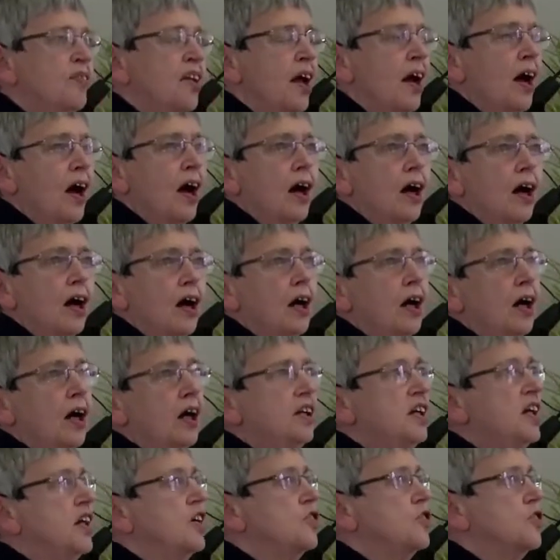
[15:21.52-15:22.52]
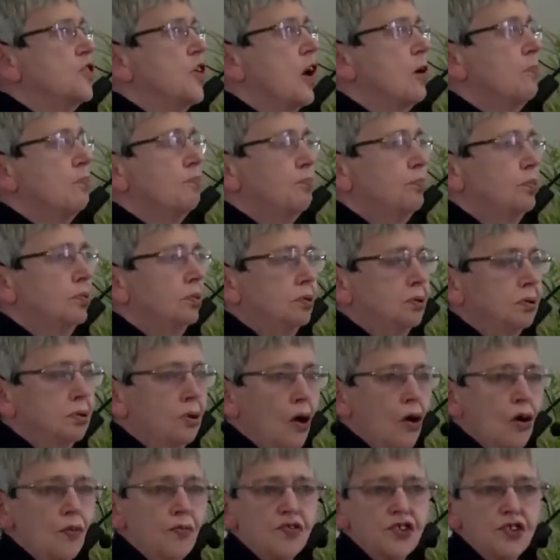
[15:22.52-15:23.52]
an
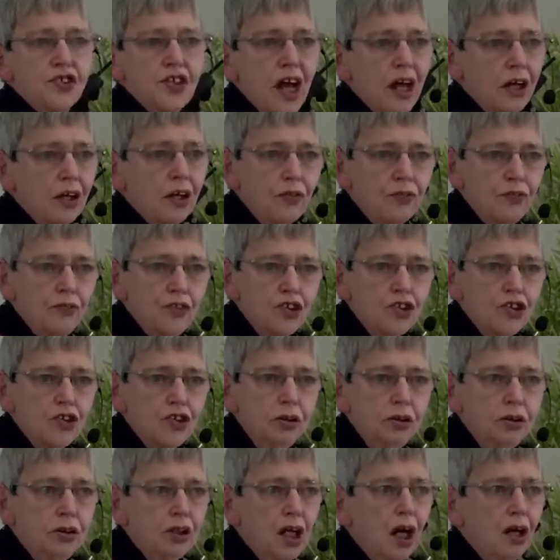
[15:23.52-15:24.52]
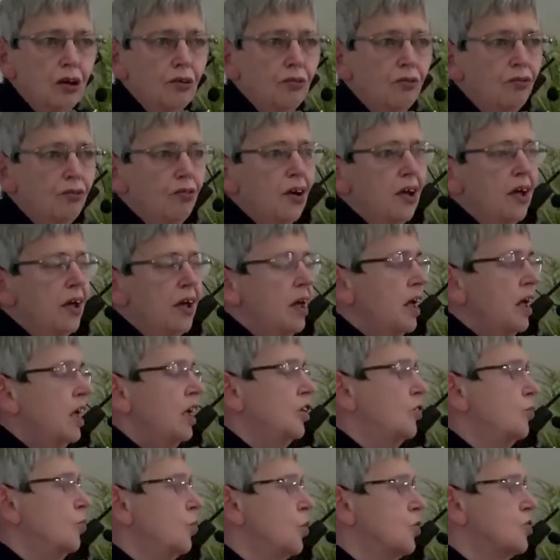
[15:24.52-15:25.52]
example of sacrificial love.
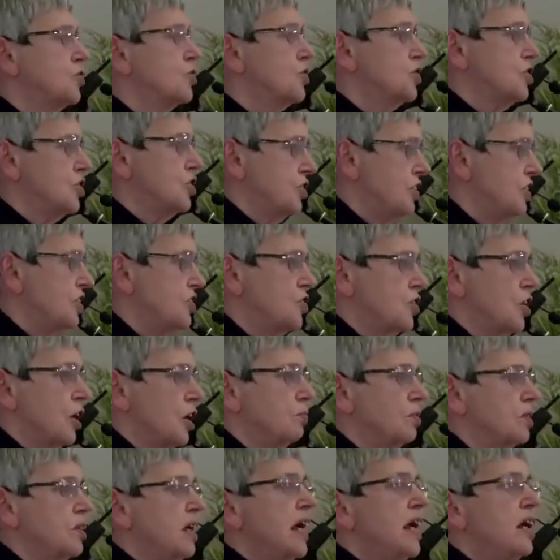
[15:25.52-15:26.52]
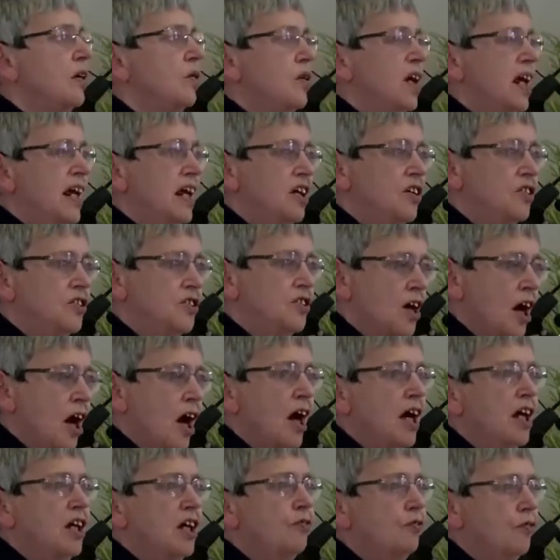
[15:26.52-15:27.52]
It wasn't an example. He
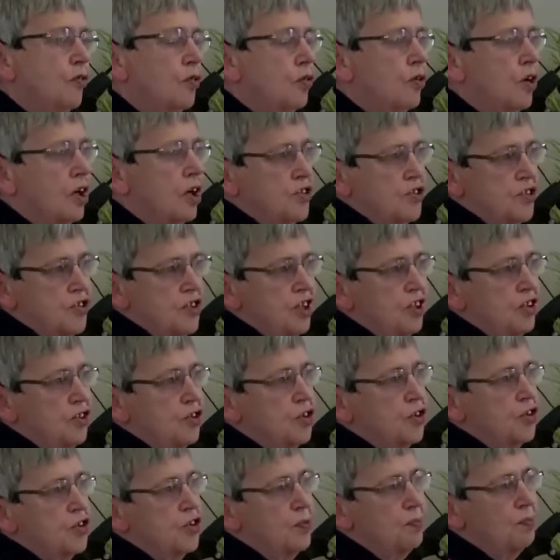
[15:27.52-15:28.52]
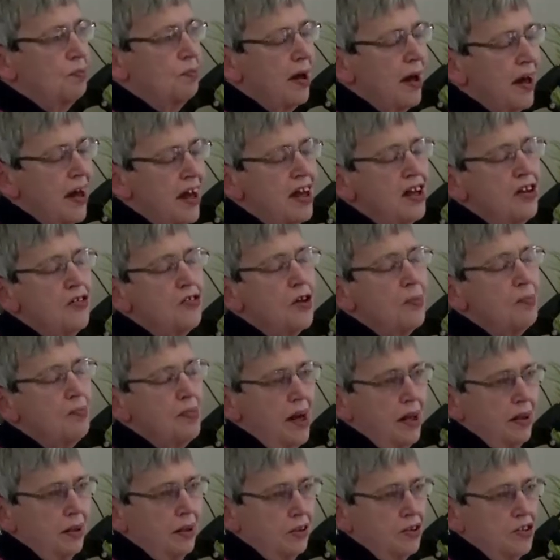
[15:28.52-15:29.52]
died for our sins to pay the
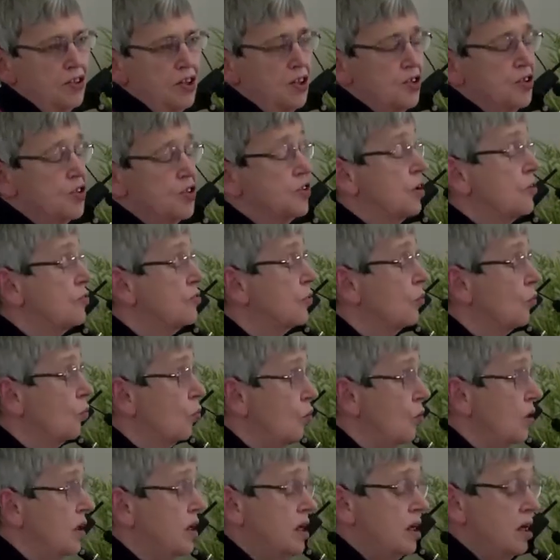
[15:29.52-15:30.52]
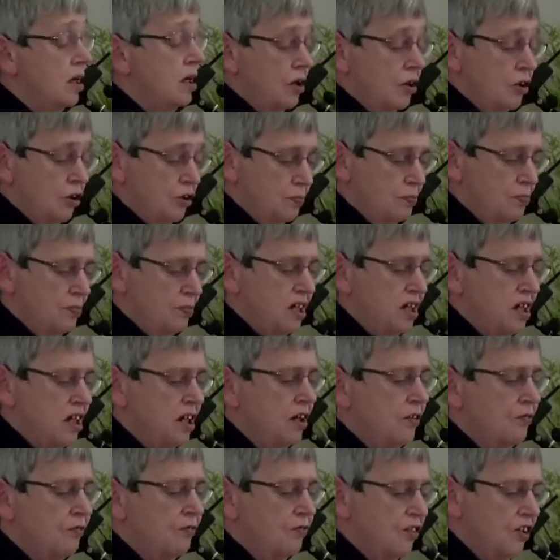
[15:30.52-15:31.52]
penalty so that we could be
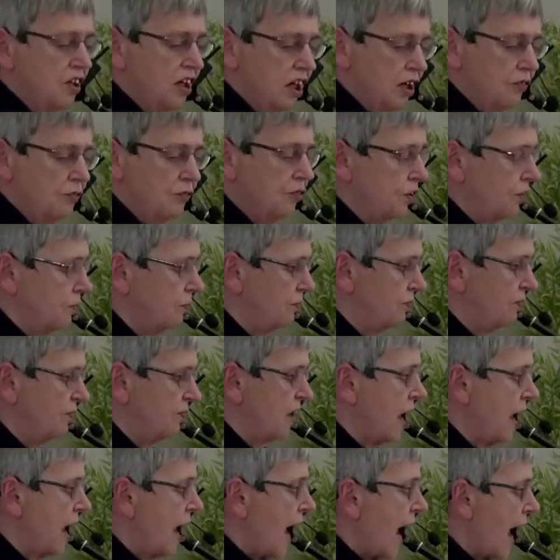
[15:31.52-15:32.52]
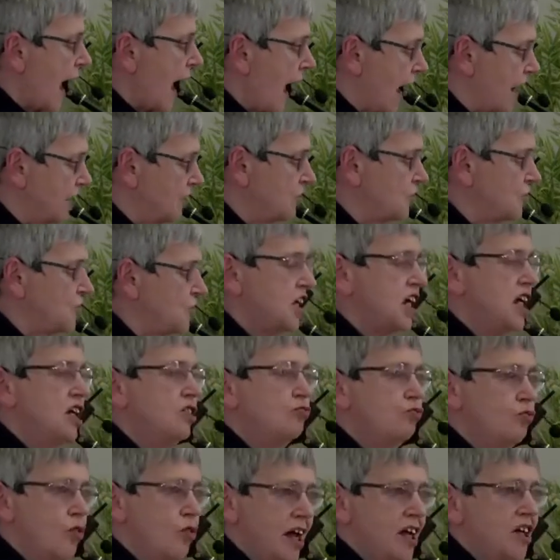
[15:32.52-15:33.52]
forgiven. And he
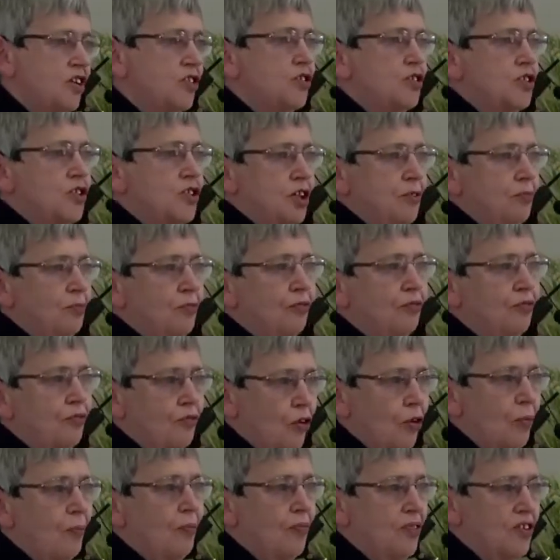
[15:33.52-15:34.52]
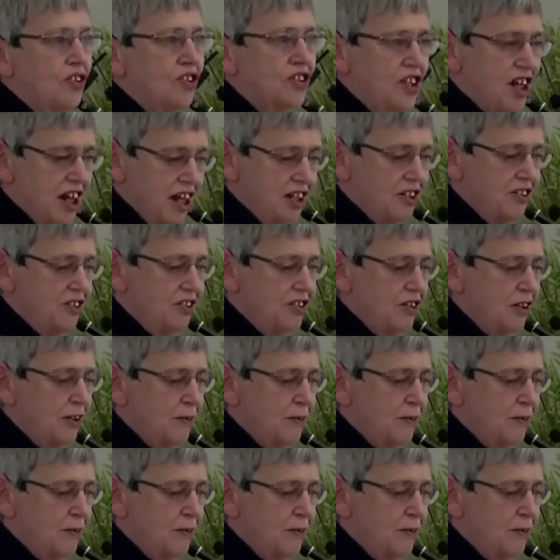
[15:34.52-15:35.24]
raised him from the dead,